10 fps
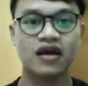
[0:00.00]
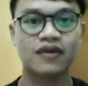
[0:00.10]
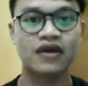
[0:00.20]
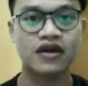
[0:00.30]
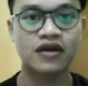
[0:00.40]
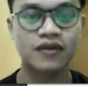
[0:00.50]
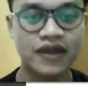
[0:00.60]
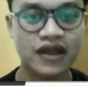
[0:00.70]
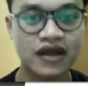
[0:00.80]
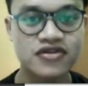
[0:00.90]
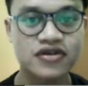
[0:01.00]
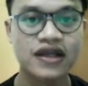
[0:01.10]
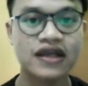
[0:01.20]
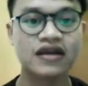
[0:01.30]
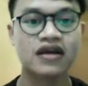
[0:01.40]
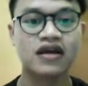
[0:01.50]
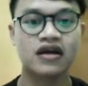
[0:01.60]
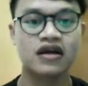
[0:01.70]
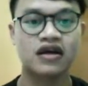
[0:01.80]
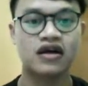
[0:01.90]
I'm going to be answering
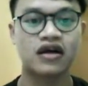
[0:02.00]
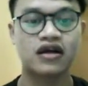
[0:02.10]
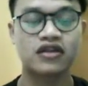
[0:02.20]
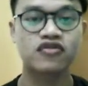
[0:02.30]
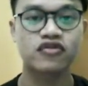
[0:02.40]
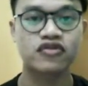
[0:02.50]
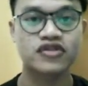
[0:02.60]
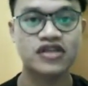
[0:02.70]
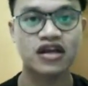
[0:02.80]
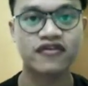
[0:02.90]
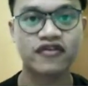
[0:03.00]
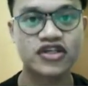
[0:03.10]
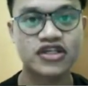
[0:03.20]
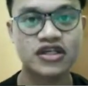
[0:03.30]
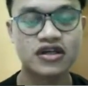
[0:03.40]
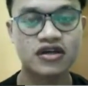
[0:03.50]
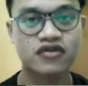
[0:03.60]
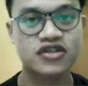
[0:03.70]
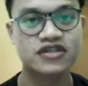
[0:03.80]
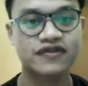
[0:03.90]
two set of questions,
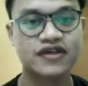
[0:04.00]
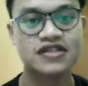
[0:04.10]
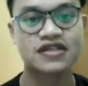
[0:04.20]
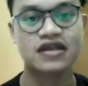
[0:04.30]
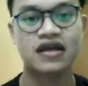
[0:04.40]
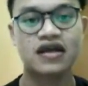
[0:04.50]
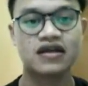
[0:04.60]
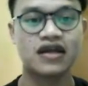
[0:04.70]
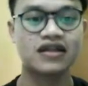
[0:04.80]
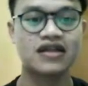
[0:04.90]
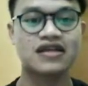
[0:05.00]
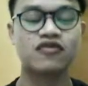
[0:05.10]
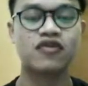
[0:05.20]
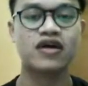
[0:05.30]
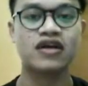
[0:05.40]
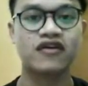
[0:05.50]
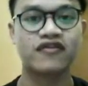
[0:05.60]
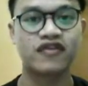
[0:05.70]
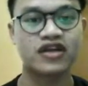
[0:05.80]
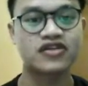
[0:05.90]
which is first data set 1
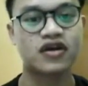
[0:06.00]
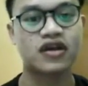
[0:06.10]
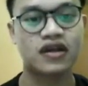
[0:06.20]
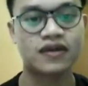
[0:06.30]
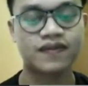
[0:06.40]
of cholesterol.